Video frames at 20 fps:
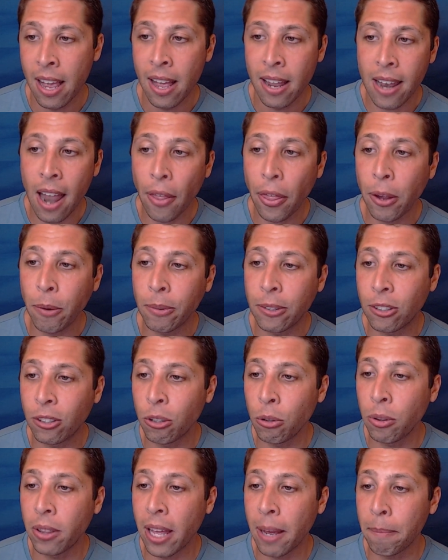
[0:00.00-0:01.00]
Nothing would
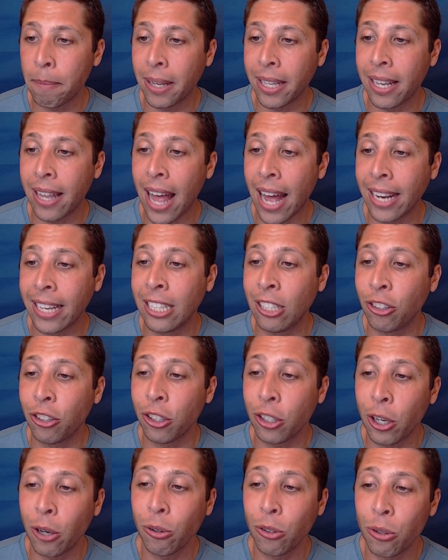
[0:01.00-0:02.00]
suit them but that he
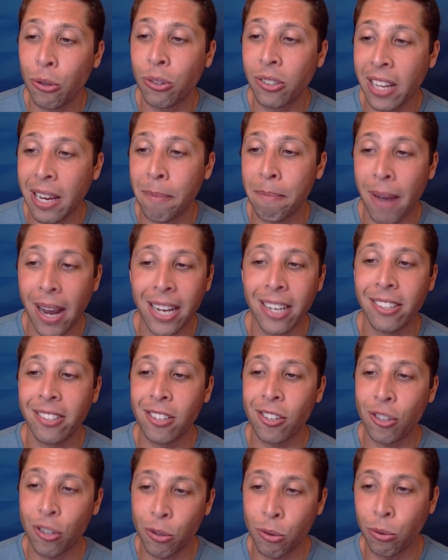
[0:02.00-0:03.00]
should go to St.
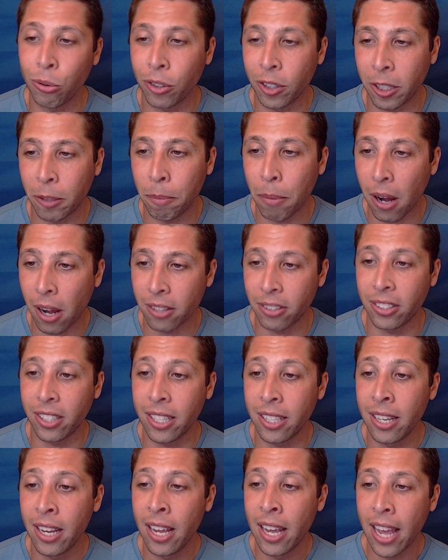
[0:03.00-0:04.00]
Midas's school near
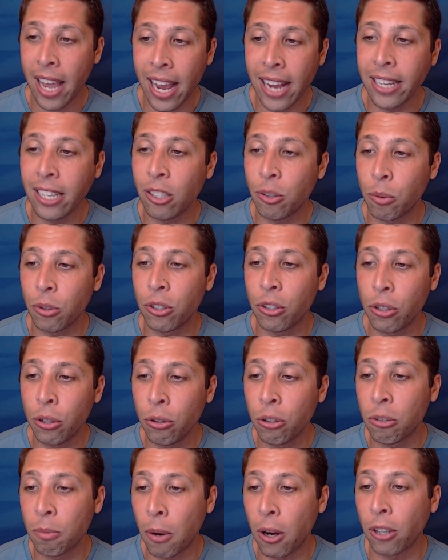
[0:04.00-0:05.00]
Boston. Hades was too
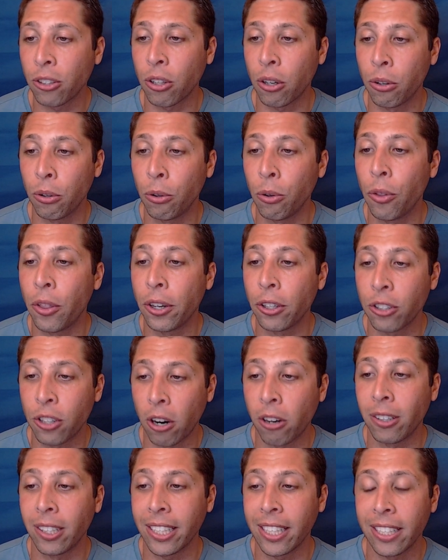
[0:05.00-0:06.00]
small to hold their
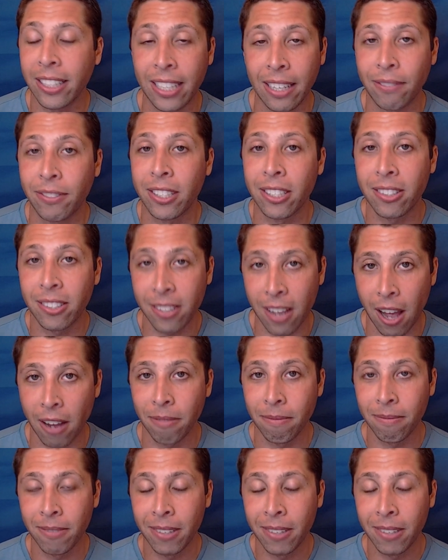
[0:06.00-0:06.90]
darling and gifted son.